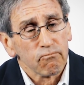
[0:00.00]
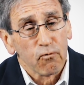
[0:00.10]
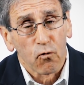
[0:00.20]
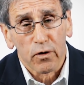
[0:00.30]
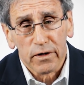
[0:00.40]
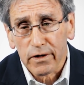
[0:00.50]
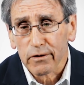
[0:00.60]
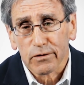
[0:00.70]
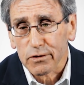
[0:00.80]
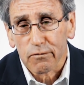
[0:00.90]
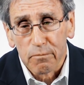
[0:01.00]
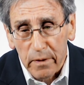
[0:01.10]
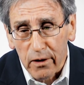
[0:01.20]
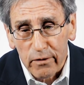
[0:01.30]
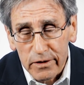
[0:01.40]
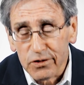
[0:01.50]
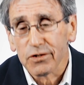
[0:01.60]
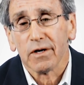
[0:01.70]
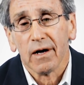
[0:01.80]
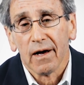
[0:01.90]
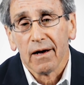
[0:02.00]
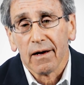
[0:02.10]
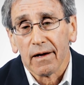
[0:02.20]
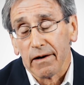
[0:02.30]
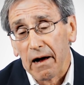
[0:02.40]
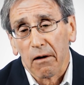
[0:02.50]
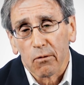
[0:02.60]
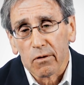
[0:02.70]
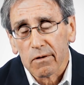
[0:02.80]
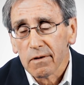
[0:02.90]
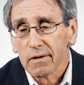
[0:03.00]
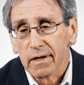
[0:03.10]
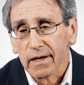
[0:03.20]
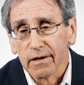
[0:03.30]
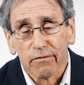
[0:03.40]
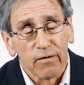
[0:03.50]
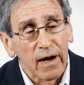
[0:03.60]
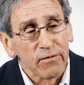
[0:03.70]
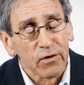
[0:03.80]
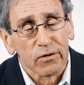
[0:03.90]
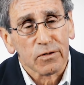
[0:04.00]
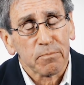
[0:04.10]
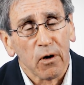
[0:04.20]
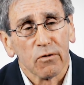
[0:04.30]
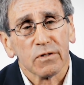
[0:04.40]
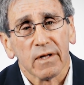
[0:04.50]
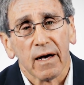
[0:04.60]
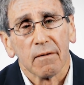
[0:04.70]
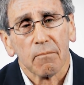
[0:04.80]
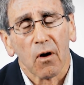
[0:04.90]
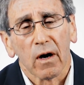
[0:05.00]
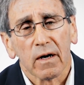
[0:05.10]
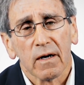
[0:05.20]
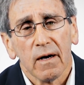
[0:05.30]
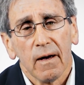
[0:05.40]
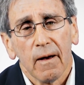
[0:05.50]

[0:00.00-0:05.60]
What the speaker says: 40 years of marriage, and now we're, again, 5 years post that mark.